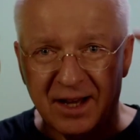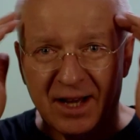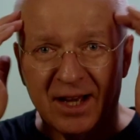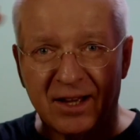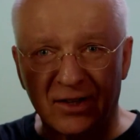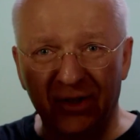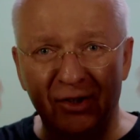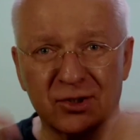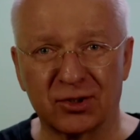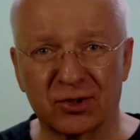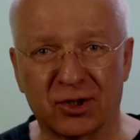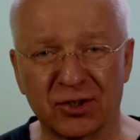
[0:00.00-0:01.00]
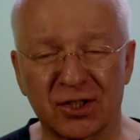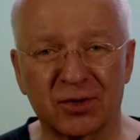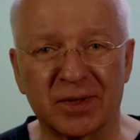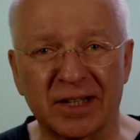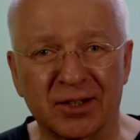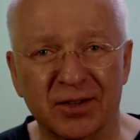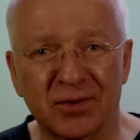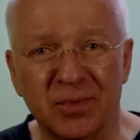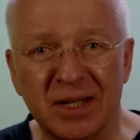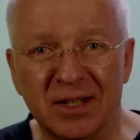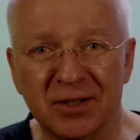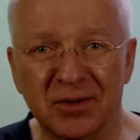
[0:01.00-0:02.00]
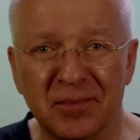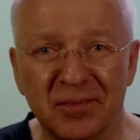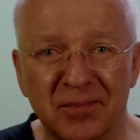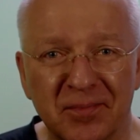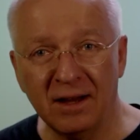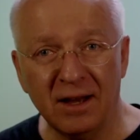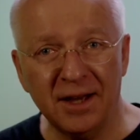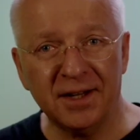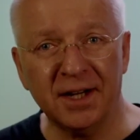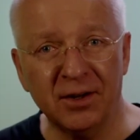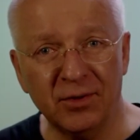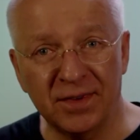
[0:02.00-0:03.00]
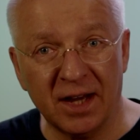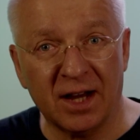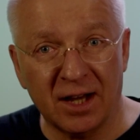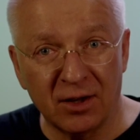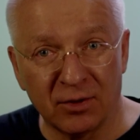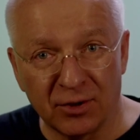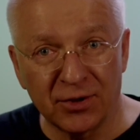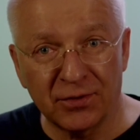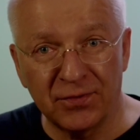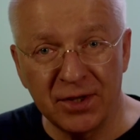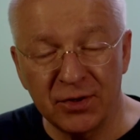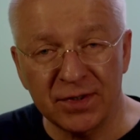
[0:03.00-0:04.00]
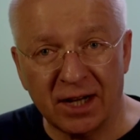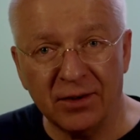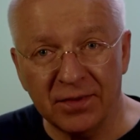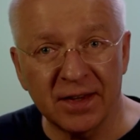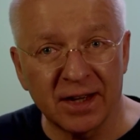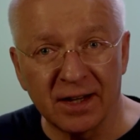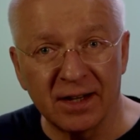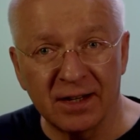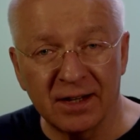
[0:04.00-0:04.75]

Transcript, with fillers: I should concentrate on the video. And I know there are a lot of videos out there.